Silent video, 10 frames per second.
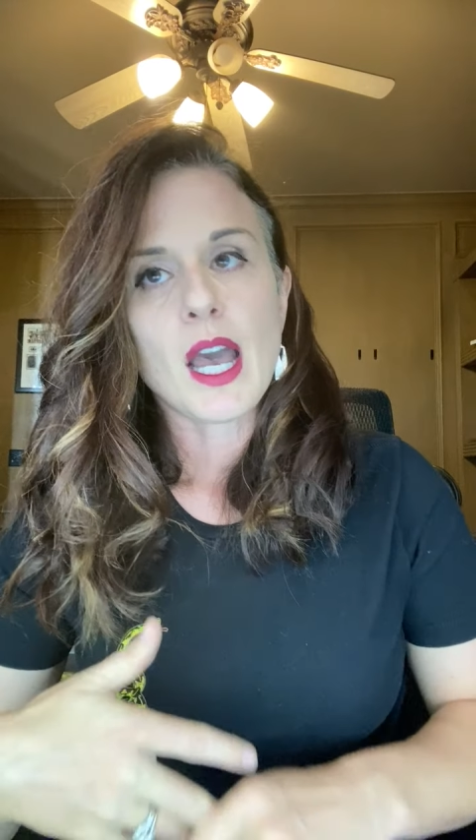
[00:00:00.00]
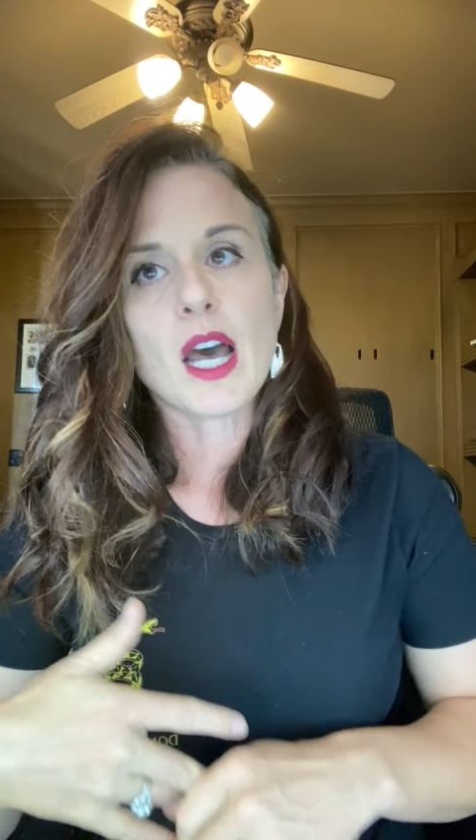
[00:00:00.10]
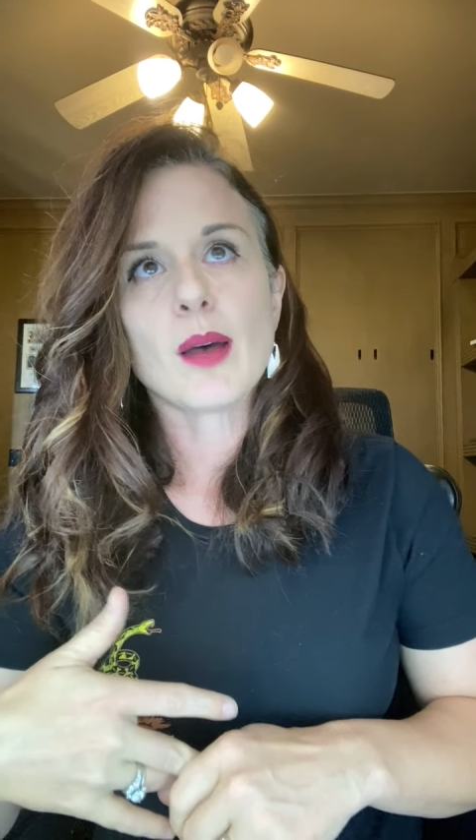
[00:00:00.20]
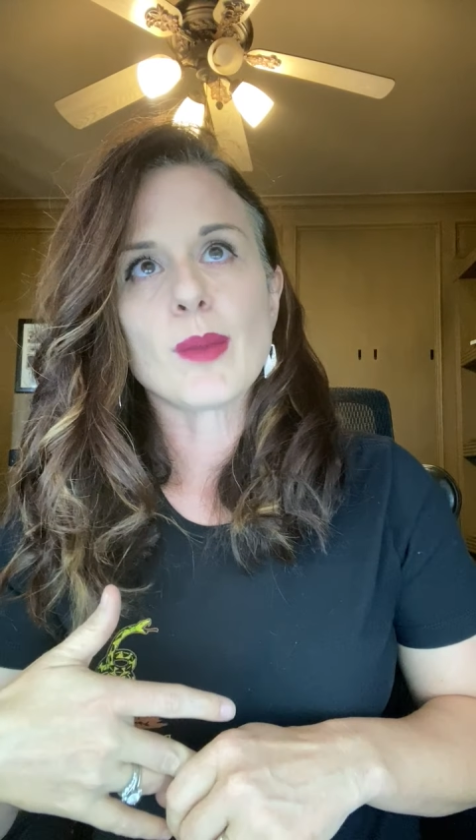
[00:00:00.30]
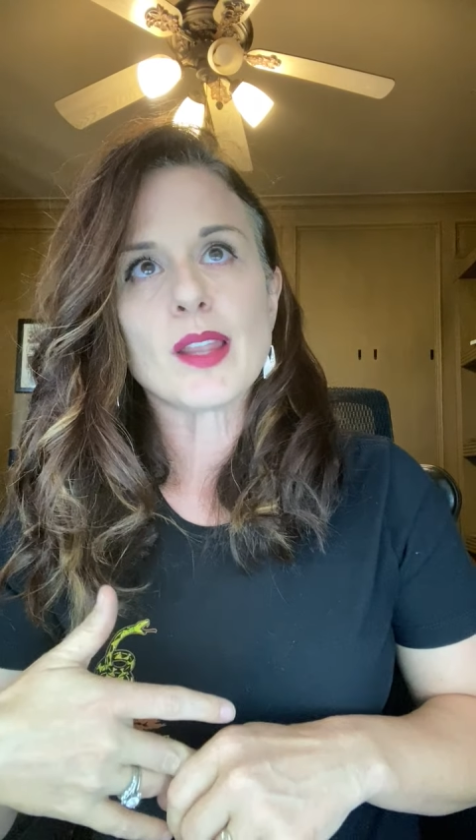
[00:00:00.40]

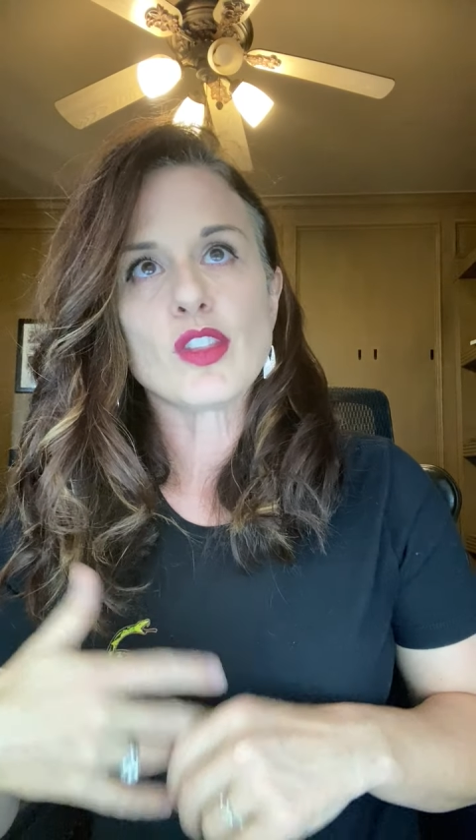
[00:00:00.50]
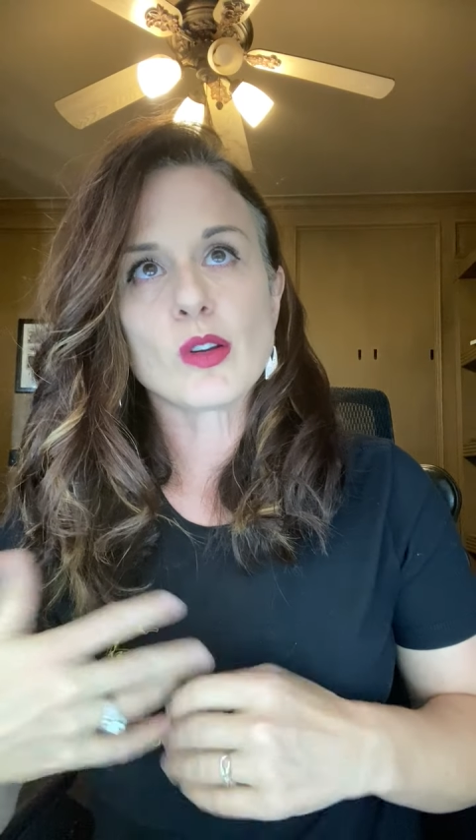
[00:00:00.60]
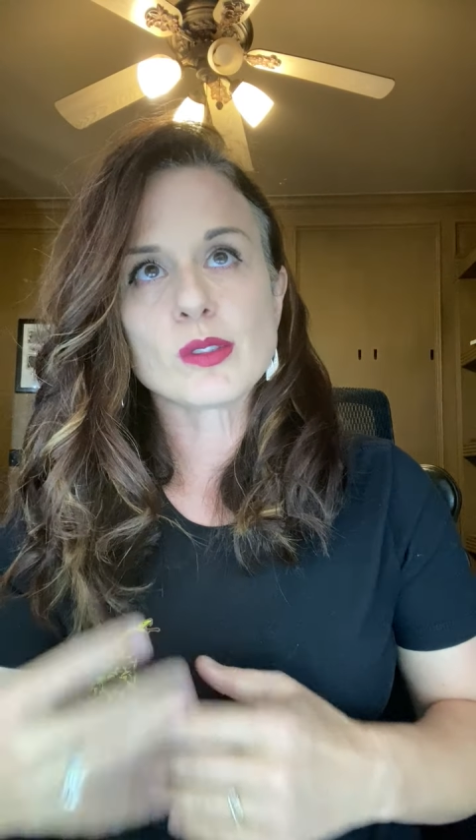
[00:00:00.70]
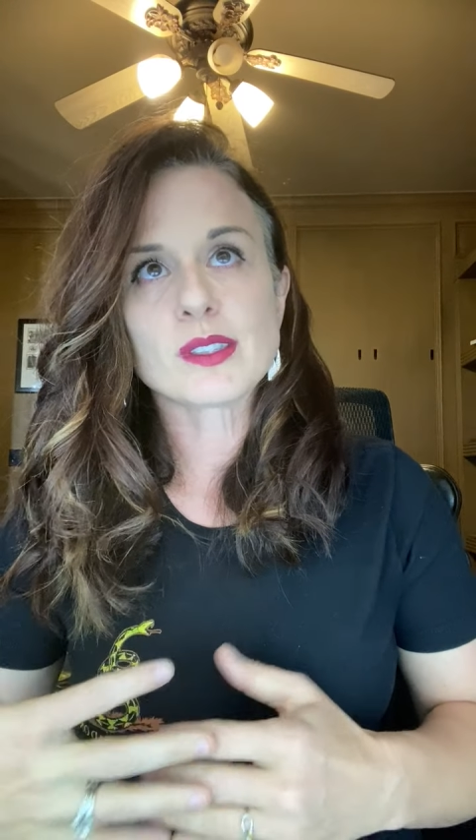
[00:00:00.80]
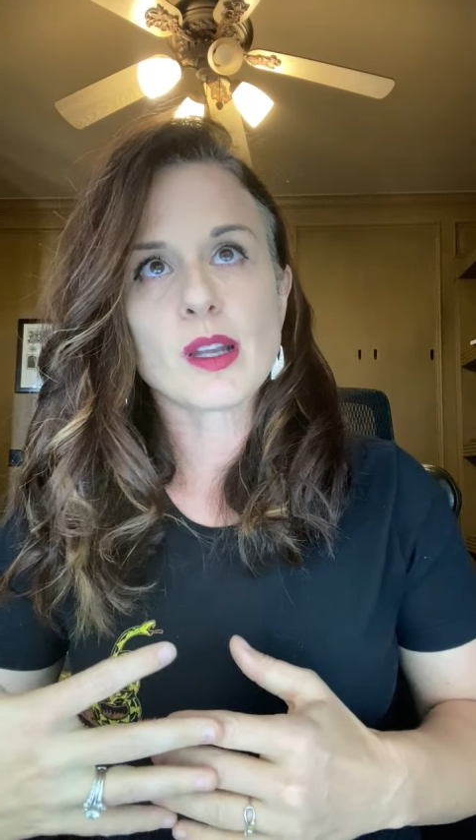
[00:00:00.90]
And
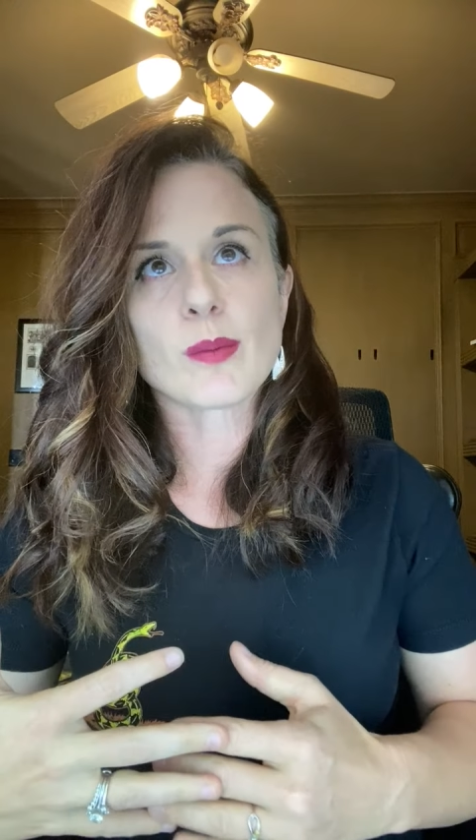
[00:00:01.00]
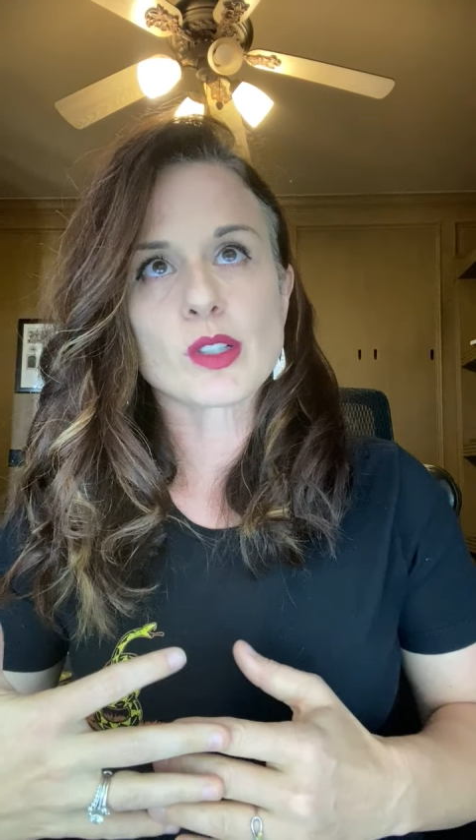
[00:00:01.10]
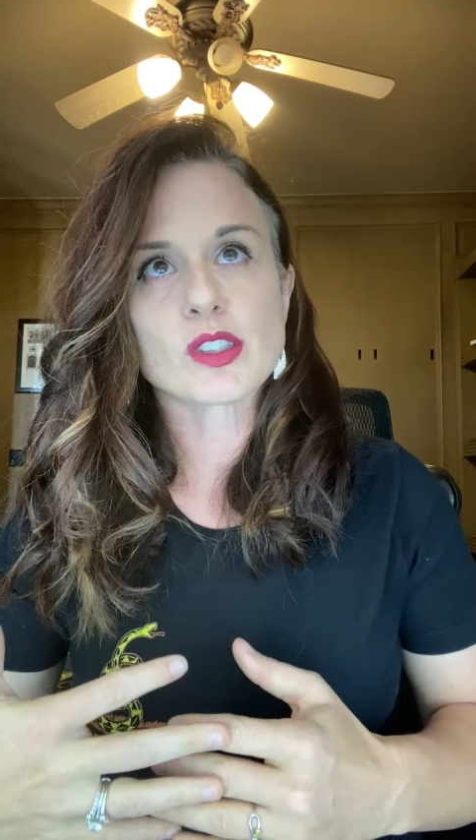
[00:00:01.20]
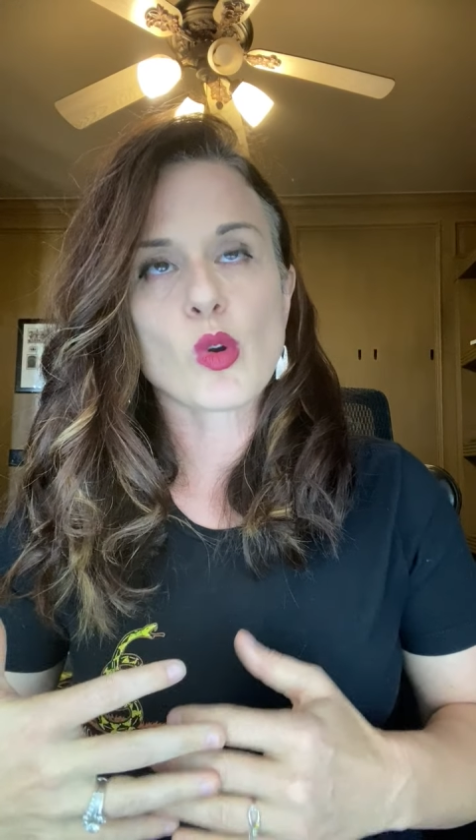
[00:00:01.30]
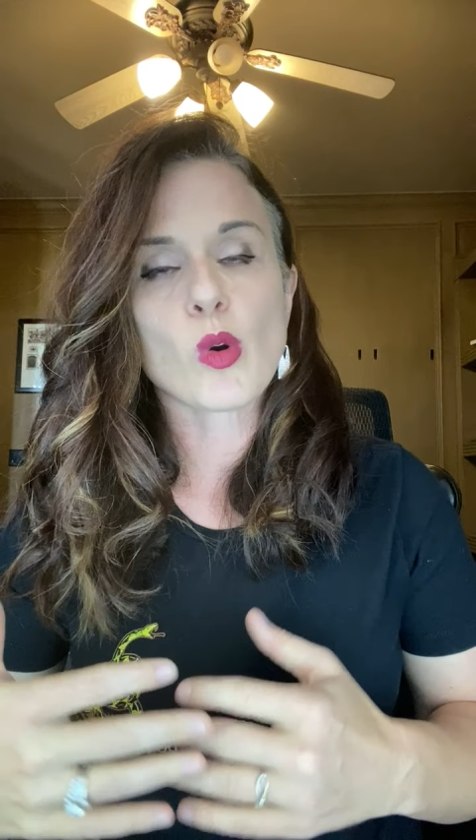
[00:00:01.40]
those
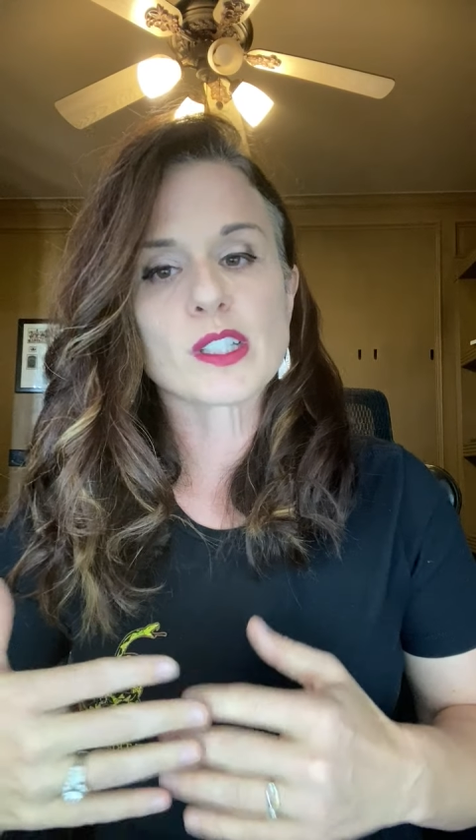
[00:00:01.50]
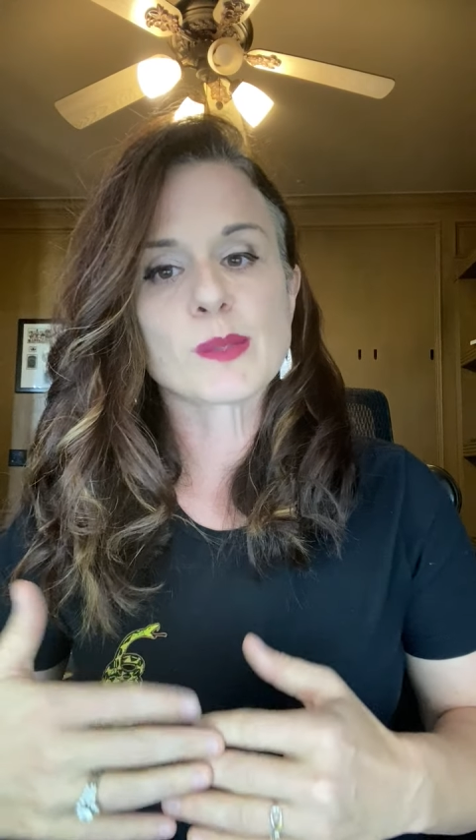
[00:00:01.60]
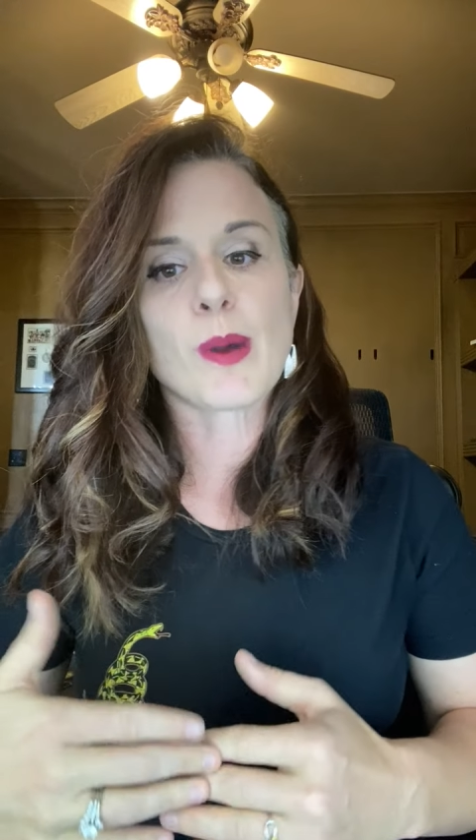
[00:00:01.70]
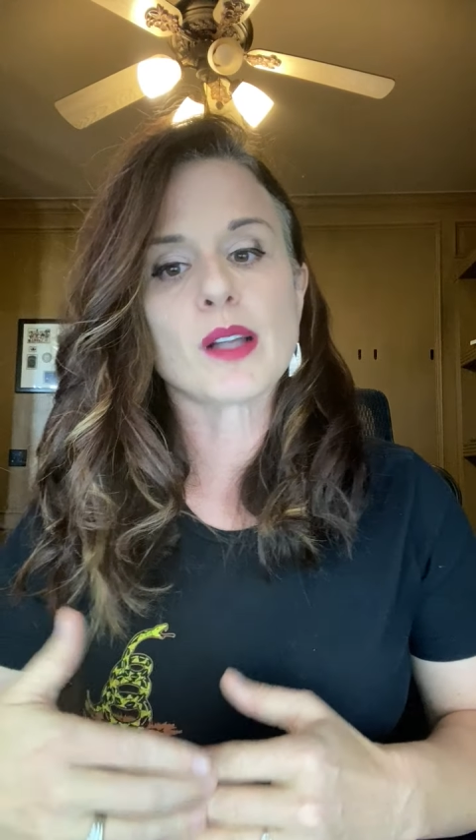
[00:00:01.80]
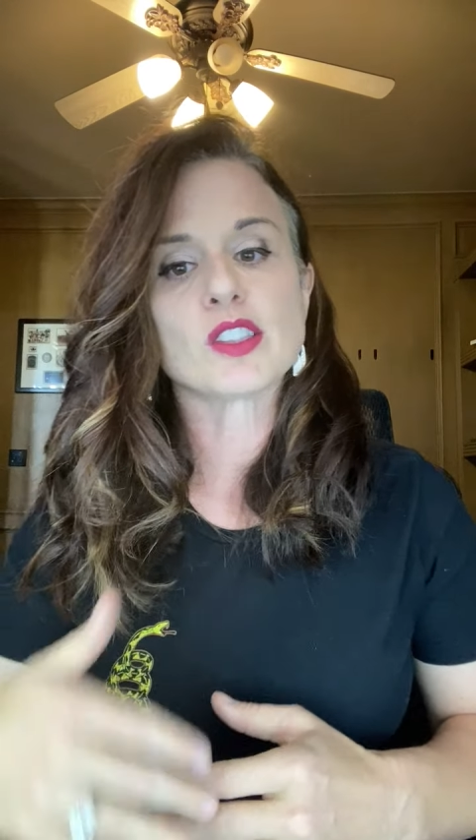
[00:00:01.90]
numbers correspond